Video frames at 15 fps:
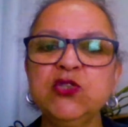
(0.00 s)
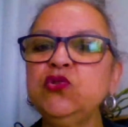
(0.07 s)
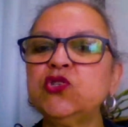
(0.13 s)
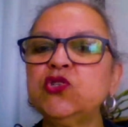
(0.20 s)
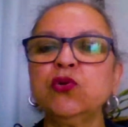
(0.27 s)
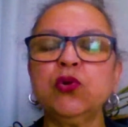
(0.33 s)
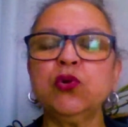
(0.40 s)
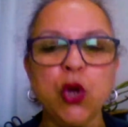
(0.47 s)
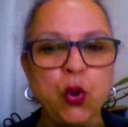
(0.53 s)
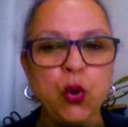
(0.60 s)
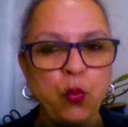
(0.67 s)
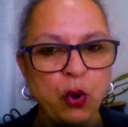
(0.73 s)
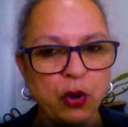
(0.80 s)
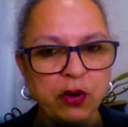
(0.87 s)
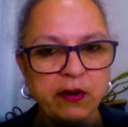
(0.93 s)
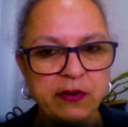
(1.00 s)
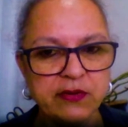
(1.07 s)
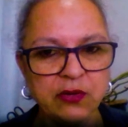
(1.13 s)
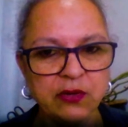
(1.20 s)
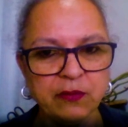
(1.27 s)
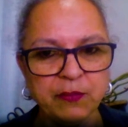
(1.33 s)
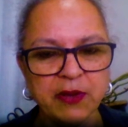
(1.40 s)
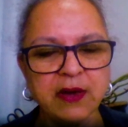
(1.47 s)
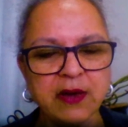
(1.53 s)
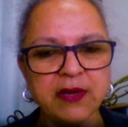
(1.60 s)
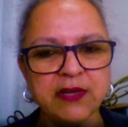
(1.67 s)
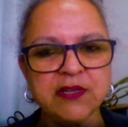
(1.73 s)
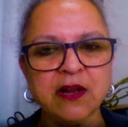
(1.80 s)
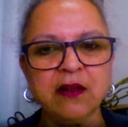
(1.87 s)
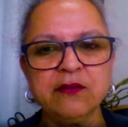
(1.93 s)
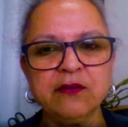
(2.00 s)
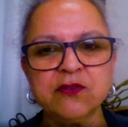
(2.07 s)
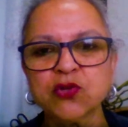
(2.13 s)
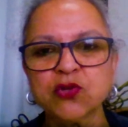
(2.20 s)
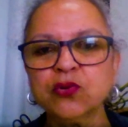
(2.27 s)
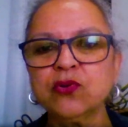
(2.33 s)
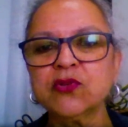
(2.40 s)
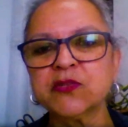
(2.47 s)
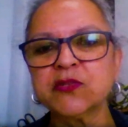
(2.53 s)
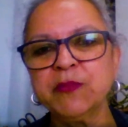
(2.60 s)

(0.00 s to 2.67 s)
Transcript: you don't know what goes on behind closed doors.